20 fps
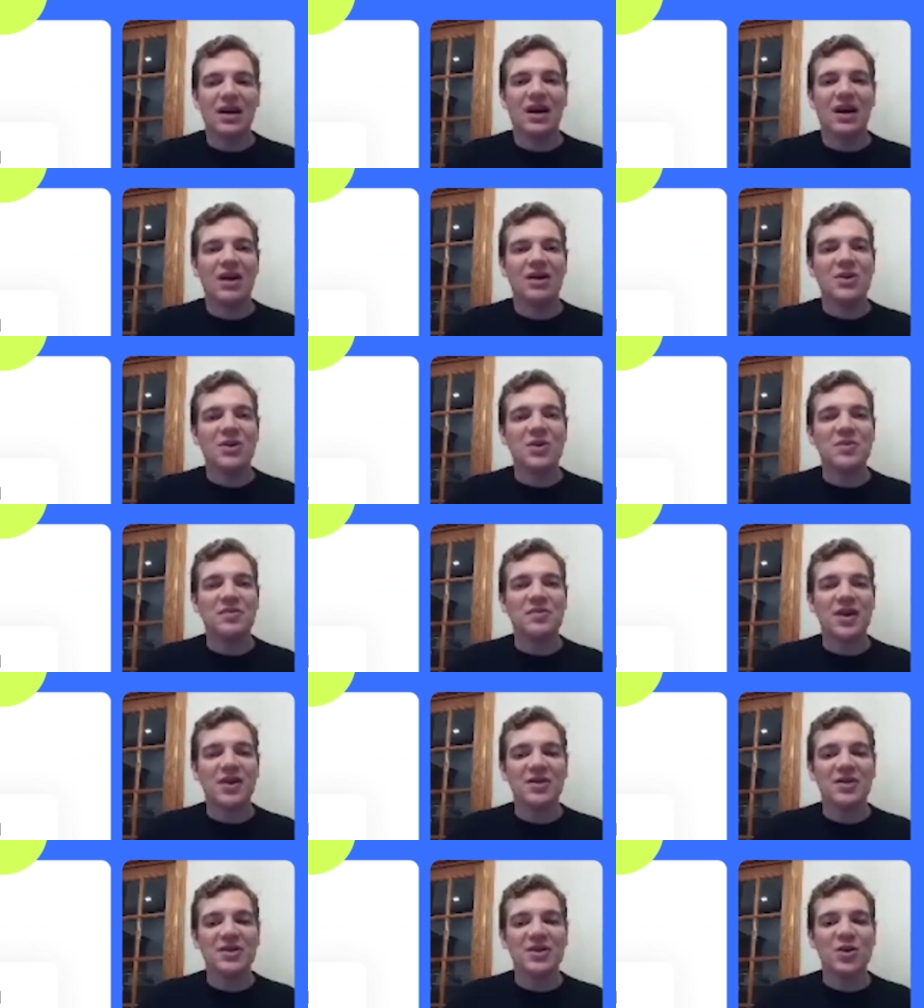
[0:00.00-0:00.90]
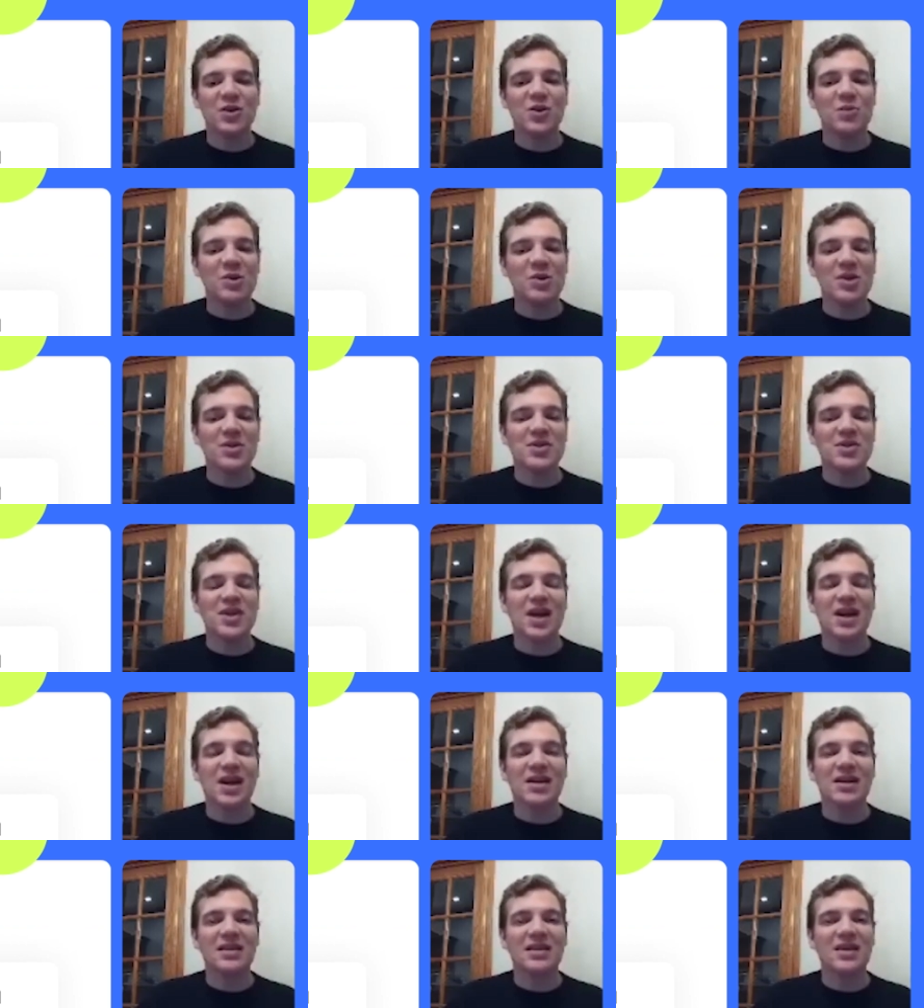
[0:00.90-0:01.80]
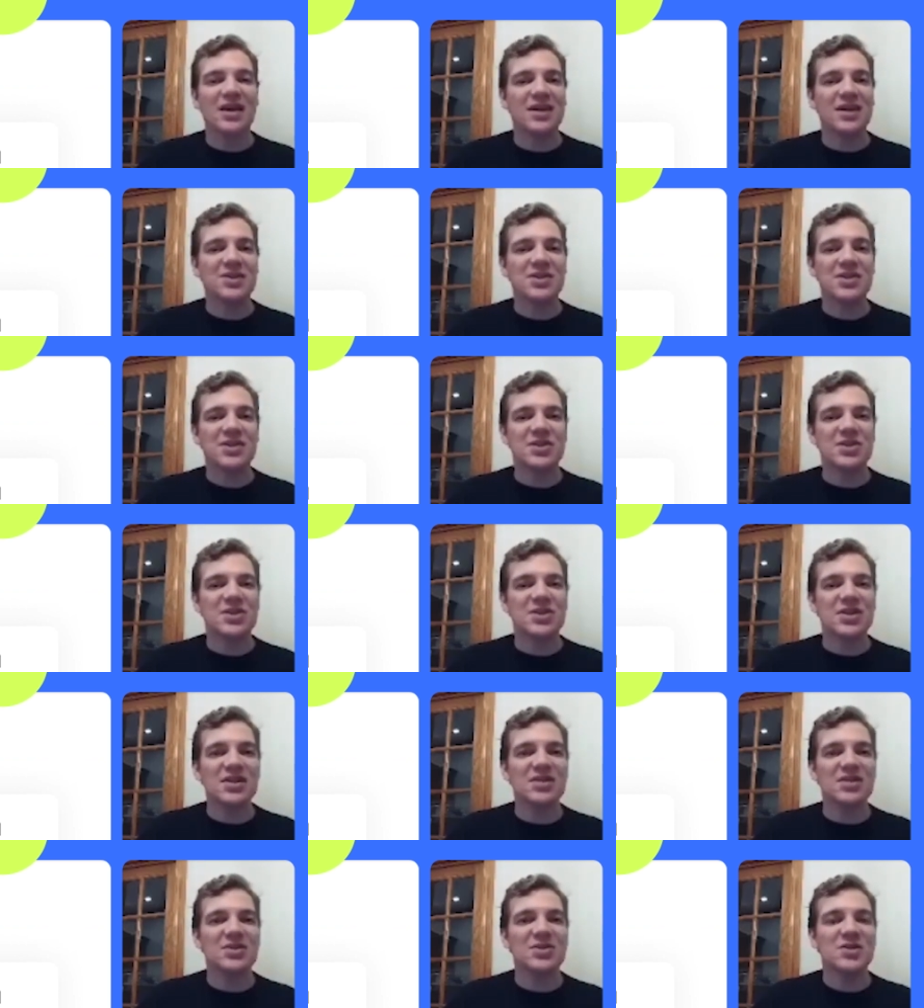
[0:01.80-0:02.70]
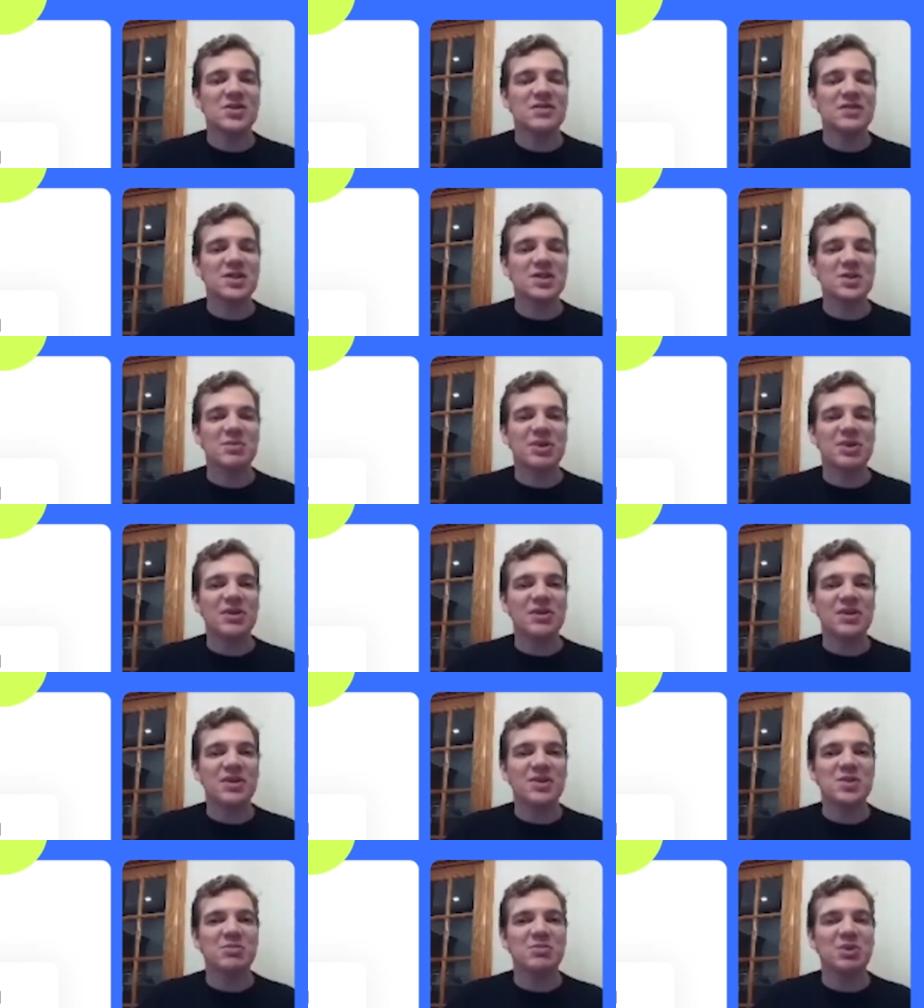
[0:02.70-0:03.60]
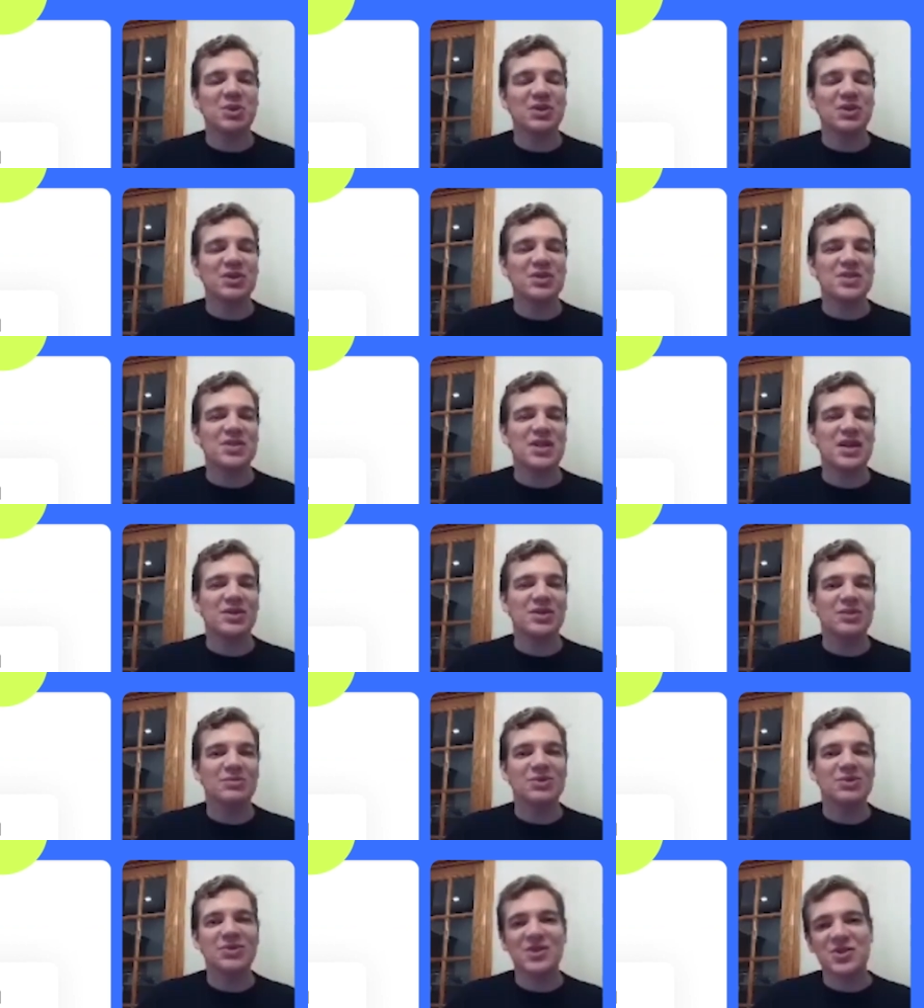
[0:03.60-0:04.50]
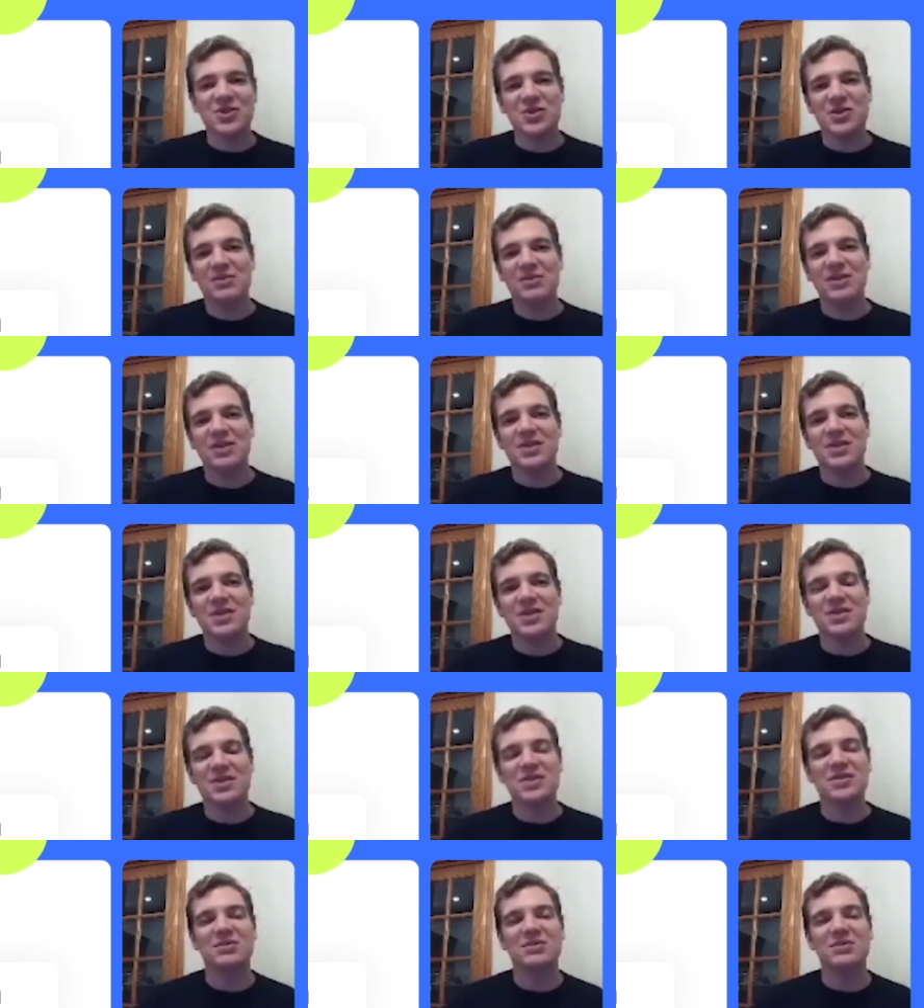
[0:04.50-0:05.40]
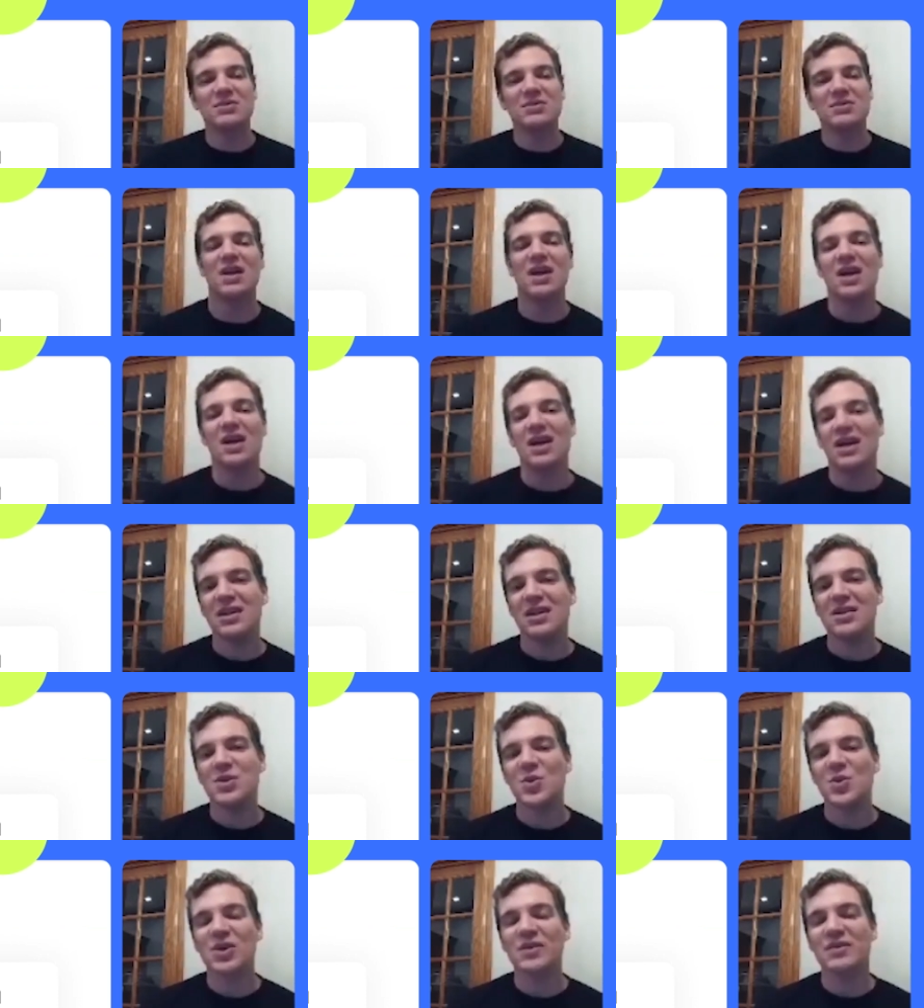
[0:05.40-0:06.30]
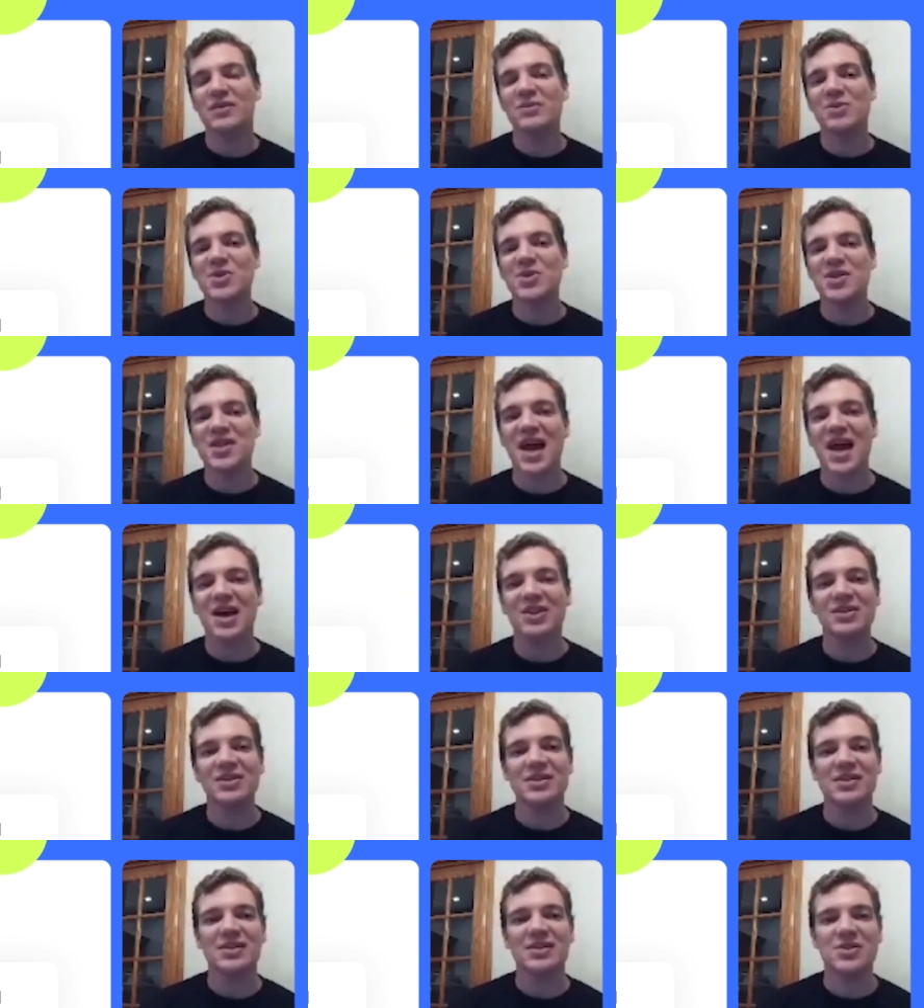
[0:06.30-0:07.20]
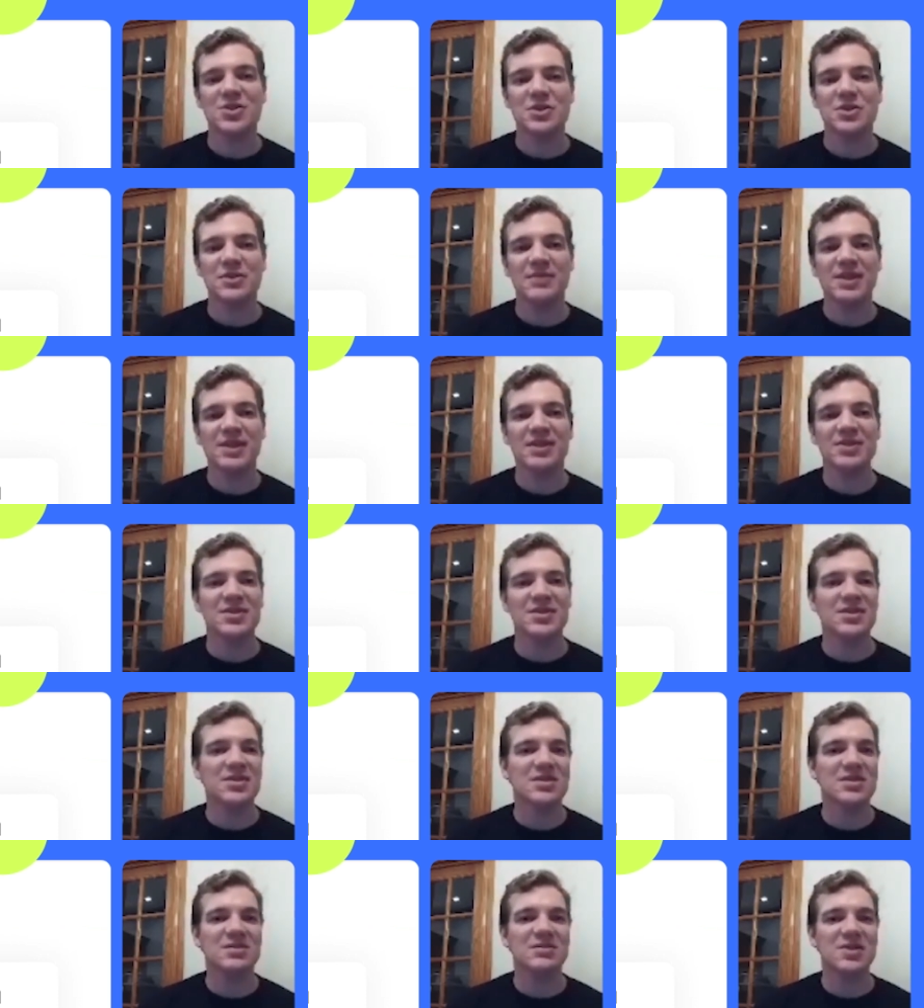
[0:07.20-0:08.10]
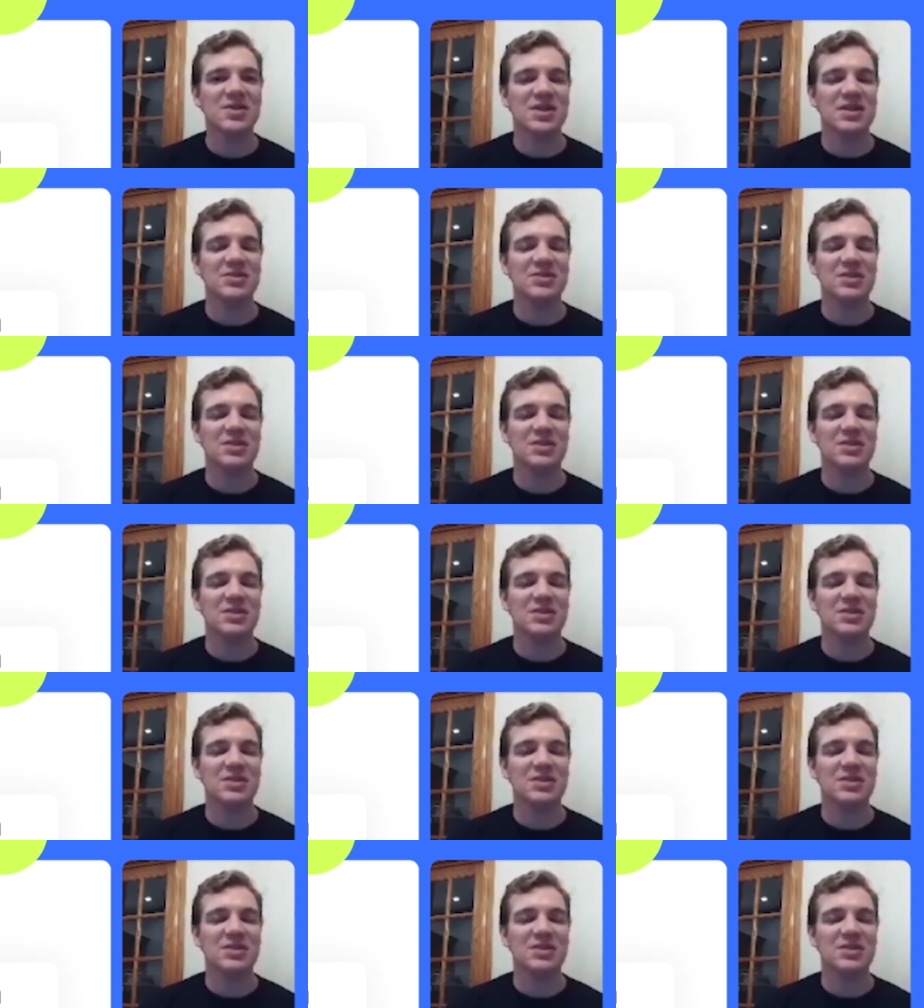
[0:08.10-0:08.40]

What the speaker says: Our co-founder Omar Syed has 30 years of experience building scalable distributed systems and is one of the most talented distributed systems